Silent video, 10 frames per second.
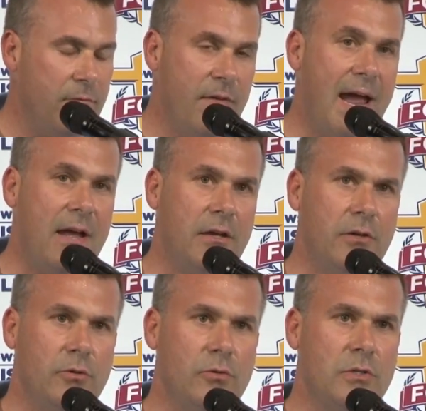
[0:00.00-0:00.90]

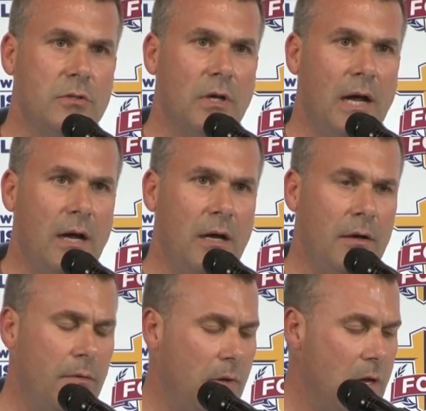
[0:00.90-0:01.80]
values
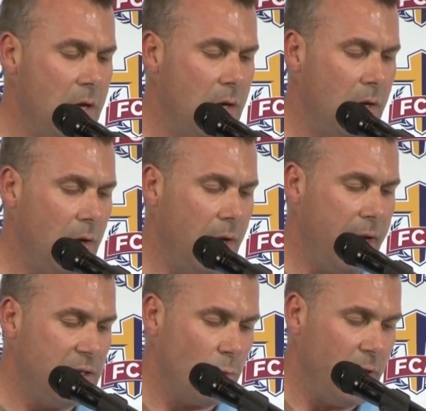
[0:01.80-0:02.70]

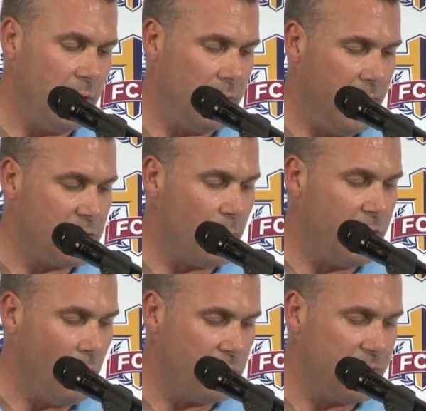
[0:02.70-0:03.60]
as we
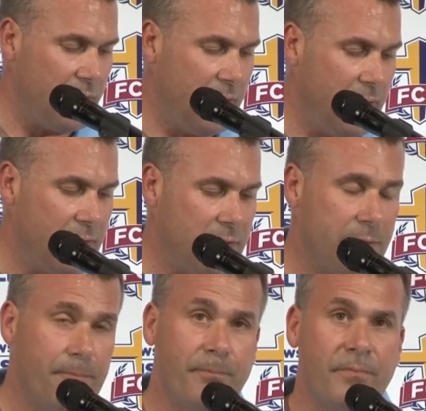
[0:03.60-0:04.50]
coach the kids.